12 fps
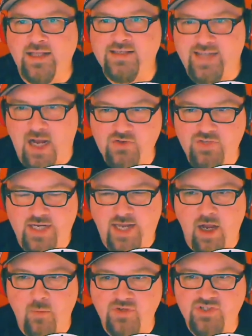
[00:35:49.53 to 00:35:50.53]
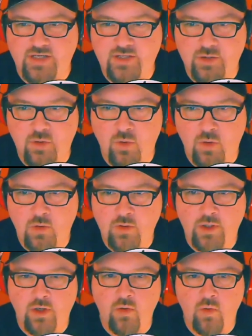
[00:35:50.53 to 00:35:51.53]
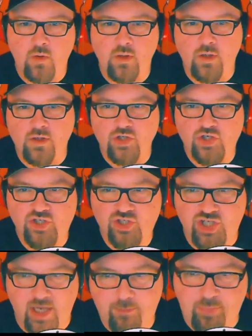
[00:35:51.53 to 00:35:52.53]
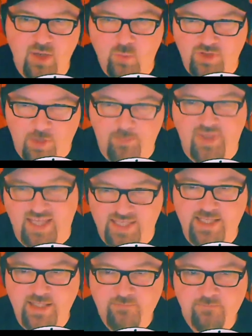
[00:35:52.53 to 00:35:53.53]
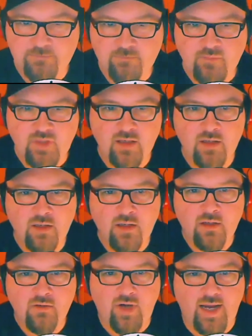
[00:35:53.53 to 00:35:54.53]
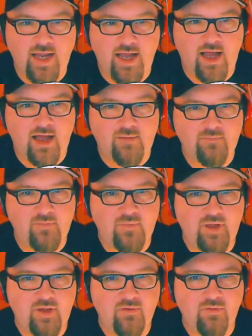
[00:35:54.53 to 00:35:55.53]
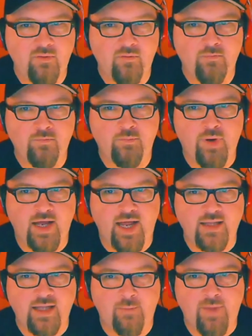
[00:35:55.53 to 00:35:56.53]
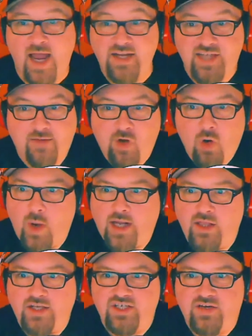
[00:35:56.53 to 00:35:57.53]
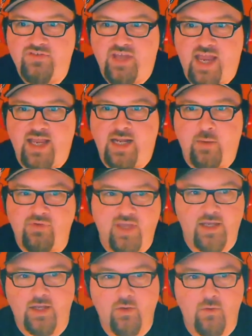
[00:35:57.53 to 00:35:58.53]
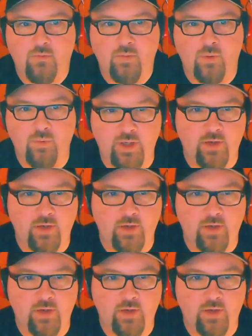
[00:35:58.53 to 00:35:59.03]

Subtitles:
sounds like I almost said, you know, ship with a P, right? But I mean, I just have no recollection of saying it. I was saying, I felt